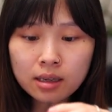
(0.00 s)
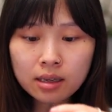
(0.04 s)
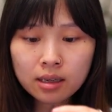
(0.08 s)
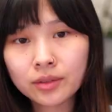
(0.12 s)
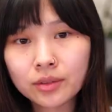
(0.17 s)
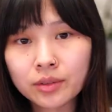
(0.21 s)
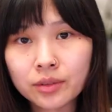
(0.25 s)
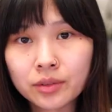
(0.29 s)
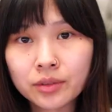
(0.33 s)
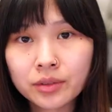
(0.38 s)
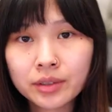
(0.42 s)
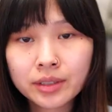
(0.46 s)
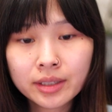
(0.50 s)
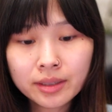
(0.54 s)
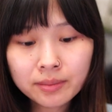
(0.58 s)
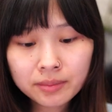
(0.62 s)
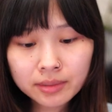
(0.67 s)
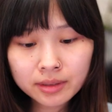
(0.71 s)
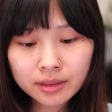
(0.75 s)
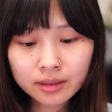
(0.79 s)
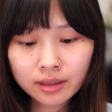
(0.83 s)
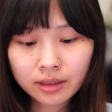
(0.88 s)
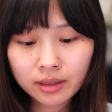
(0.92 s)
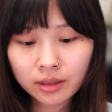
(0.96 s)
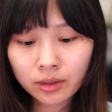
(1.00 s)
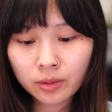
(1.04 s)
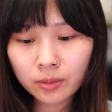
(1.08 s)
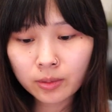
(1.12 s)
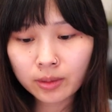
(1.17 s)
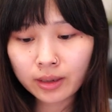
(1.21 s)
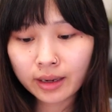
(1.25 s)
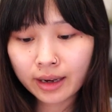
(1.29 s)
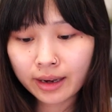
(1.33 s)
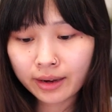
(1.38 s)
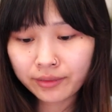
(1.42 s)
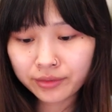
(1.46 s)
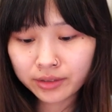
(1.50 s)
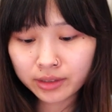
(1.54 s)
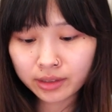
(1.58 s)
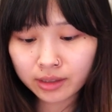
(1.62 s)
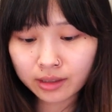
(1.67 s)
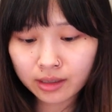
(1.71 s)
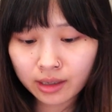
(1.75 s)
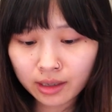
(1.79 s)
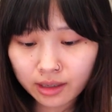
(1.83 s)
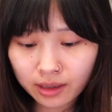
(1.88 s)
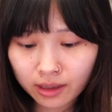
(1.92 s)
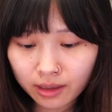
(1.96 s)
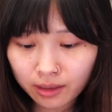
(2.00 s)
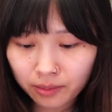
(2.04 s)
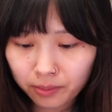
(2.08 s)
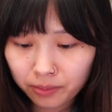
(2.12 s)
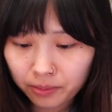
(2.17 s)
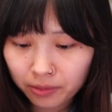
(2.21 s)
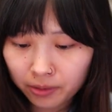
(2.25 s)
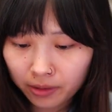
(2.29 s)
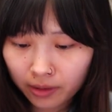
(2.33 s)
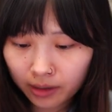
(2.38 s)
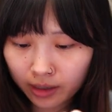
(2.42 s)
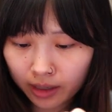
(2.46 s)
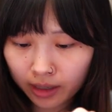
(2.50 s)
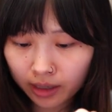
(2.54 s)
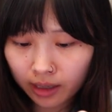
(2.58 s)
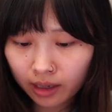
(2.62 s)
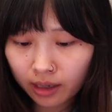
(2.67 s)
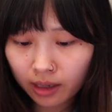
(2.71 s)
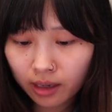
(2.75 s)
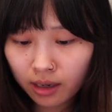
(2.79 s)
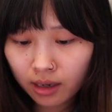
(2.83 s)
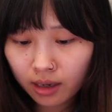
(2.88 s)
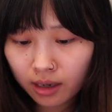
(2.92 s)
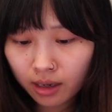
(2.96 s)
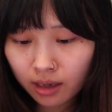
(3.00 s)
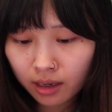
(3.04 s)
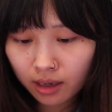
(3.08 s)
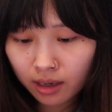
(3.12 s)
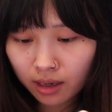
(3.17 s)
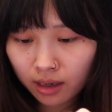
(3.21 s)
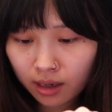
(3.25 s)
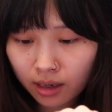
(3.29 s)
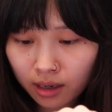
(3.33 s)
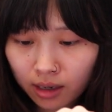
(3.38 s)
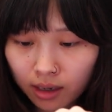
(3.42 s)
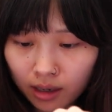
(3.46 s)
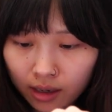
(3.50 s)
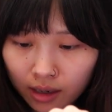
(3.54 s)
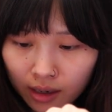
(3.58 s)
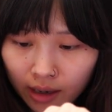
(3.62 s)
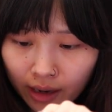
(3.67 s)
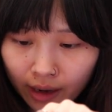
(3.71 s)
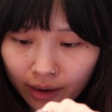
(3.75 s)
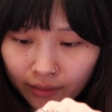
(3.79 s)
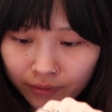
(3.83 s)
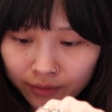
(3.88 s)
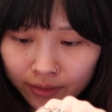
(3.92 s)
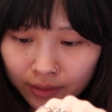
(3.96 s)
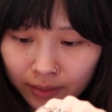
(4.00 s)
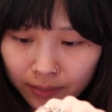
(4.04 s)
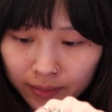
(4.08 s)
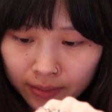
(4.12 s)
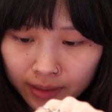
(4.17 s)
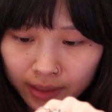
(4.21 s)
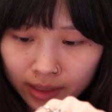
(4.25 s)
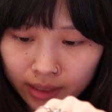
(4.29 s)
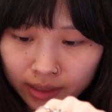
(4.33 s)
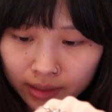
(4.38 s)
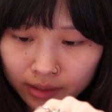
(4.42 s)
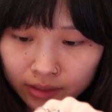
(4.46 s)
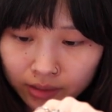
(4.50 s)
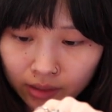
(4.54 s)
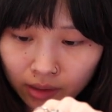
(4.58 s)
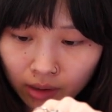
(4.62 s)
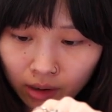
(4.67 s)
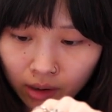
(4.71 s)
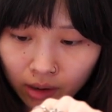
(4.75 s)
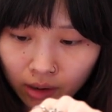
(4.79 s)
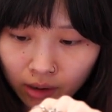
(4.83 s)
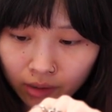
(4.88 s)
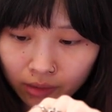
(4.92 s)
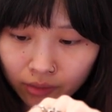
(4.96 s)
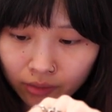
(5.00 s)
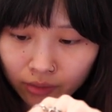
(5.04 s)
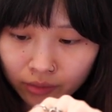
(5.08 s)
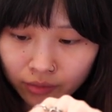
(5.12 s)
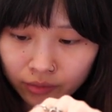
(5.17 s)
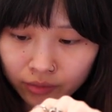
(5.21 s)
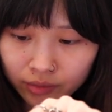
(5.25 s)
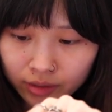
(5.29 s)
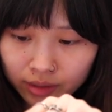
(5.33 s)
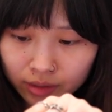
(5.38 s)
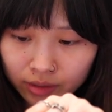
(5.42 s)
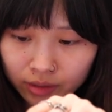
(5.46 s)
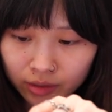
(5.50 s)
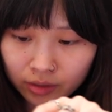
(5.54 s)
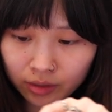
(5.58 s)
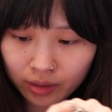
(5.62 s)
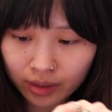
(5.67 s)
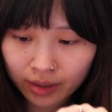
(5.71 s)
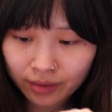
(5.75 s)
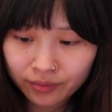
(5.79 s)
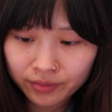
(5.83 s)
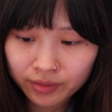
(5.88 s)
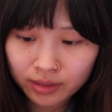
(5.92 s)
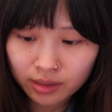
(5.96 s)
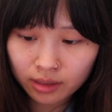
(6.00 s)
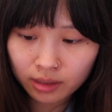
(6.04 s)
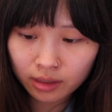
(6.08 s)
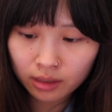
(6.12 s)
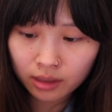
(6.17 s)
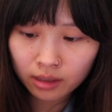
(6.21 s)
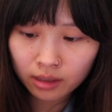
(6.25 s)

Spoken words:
It seems like you would have to cut a pretty hefty piece off since you have to